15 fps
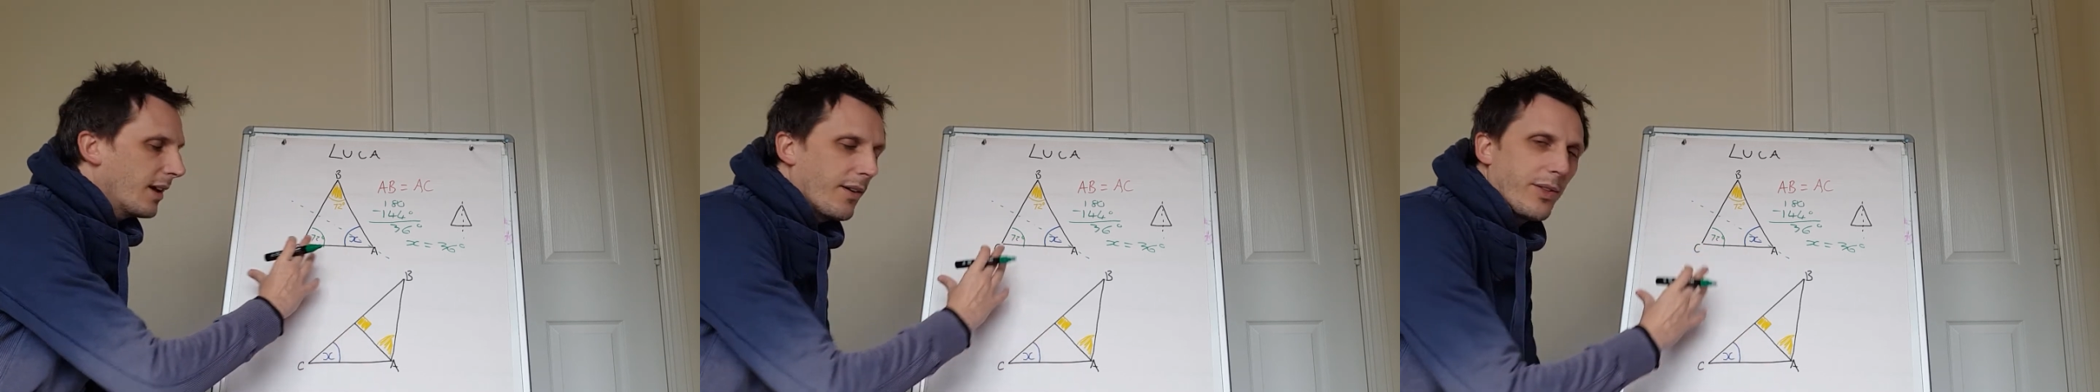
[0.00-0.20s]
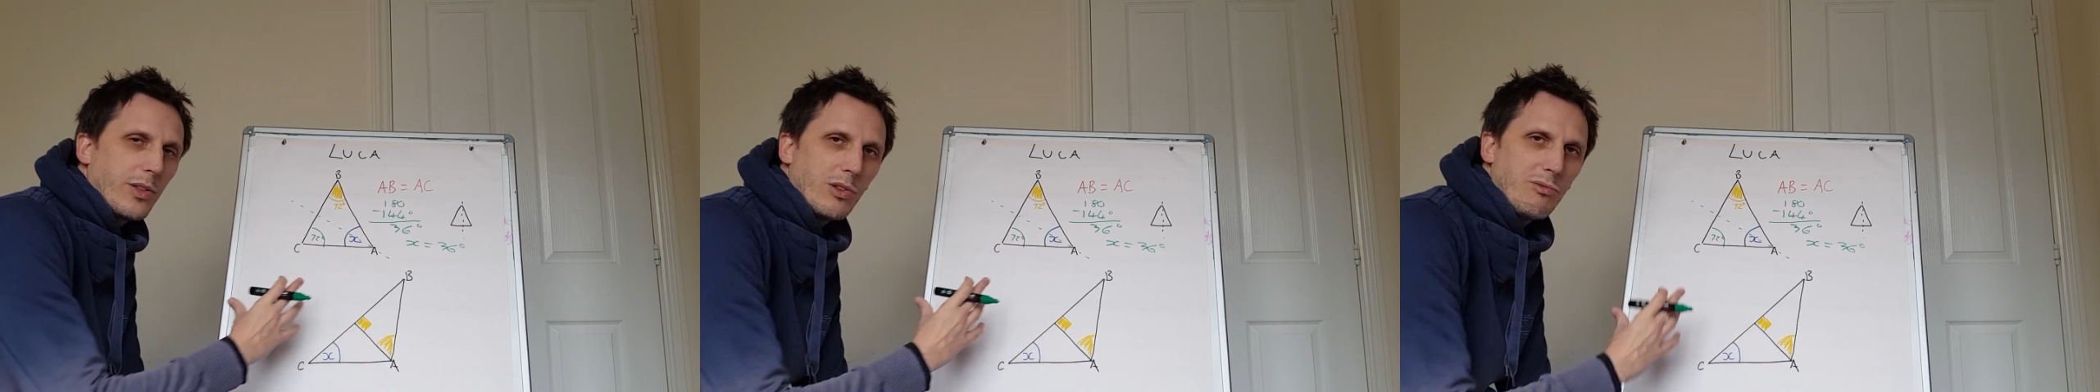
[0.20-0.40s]
I
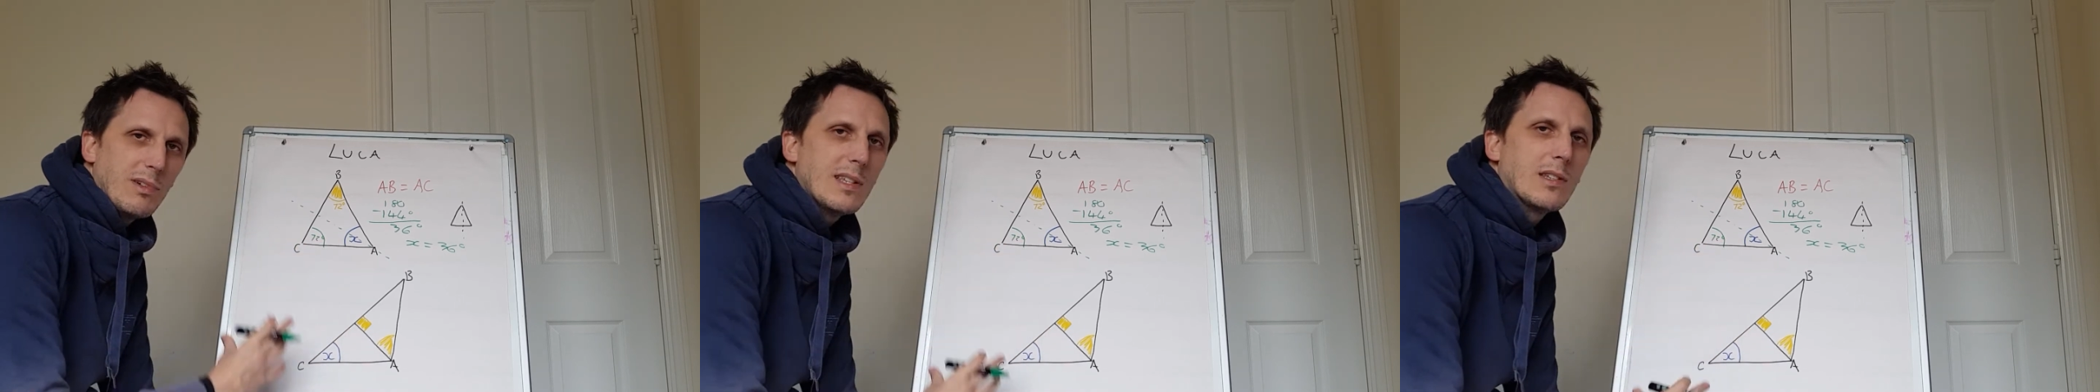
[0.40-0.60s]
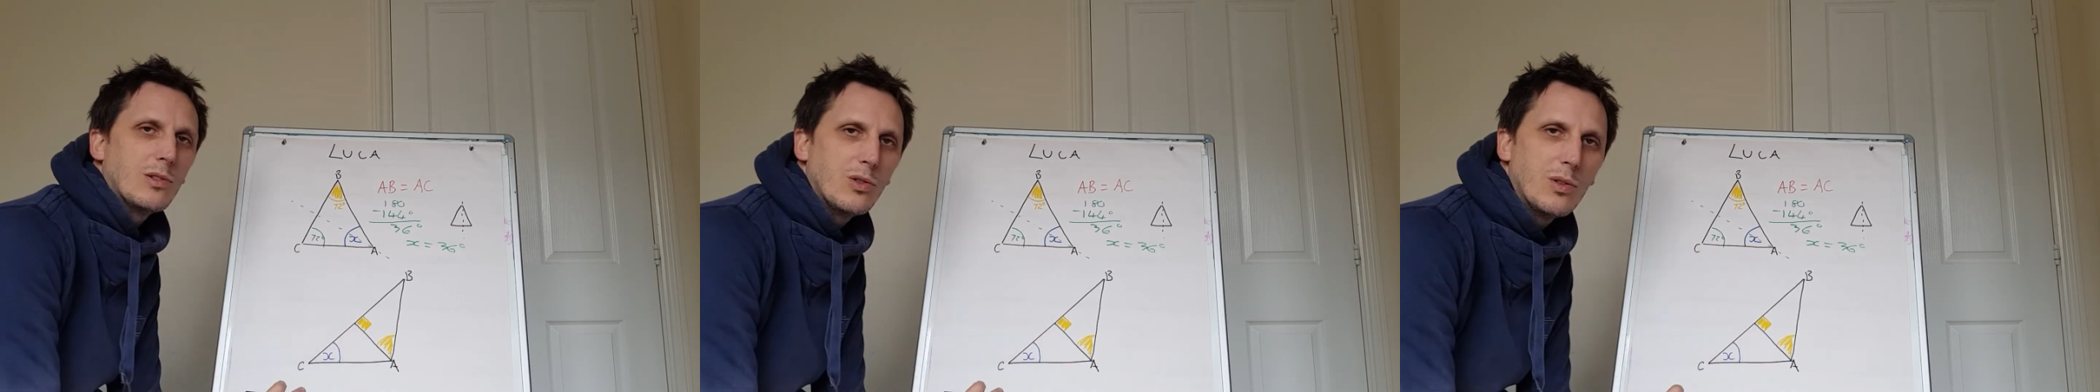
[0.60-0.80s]
think the
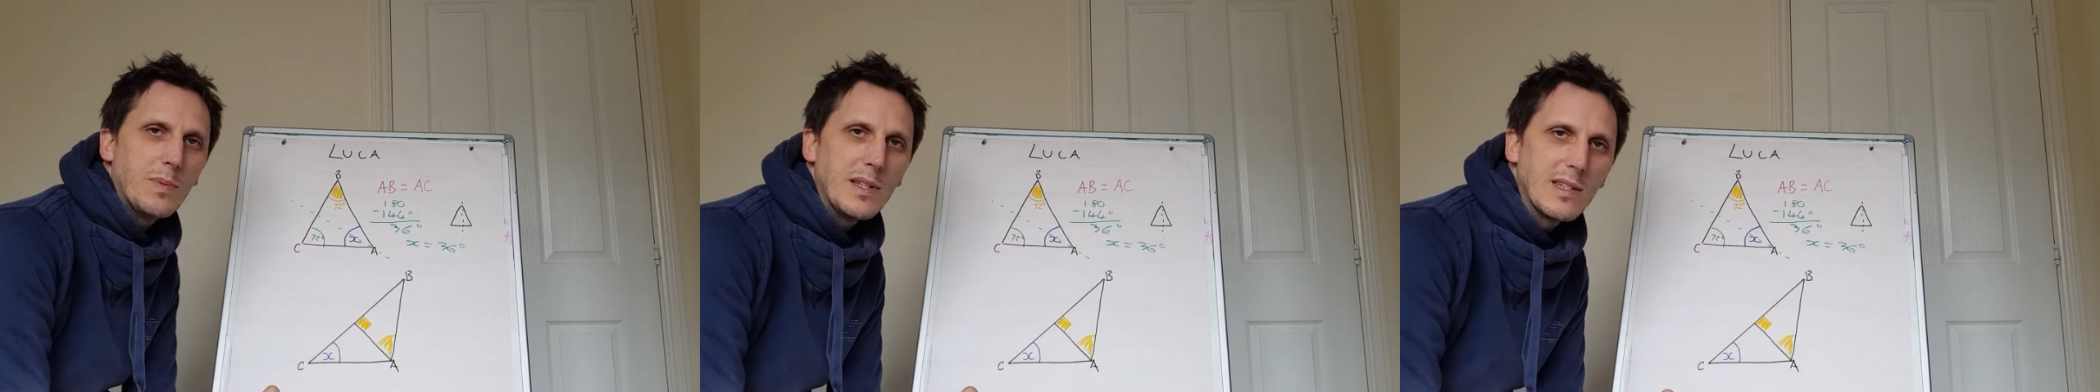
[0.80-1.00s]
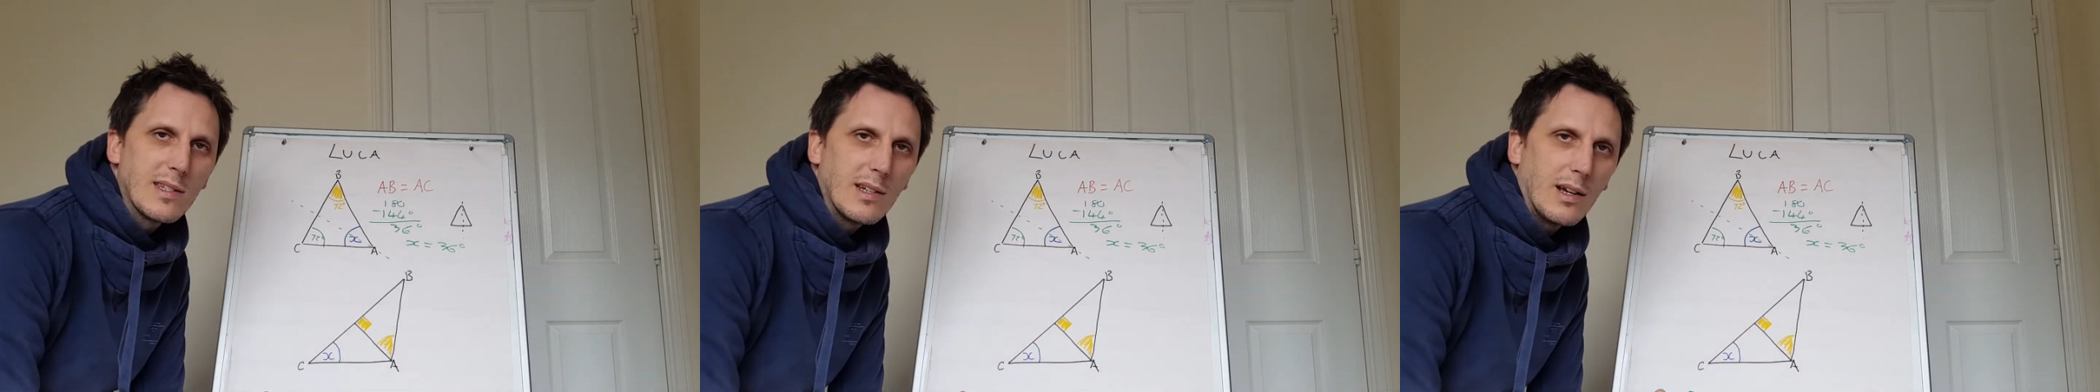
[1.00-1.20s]
reason you'd have been
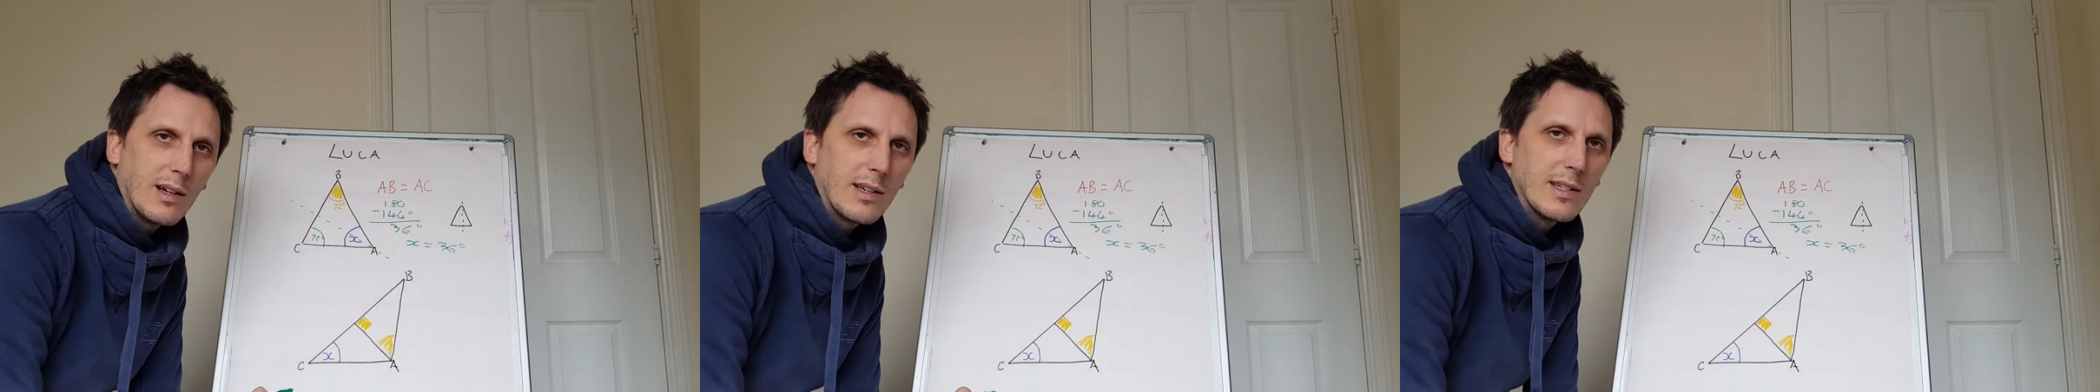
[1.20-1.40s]
stuck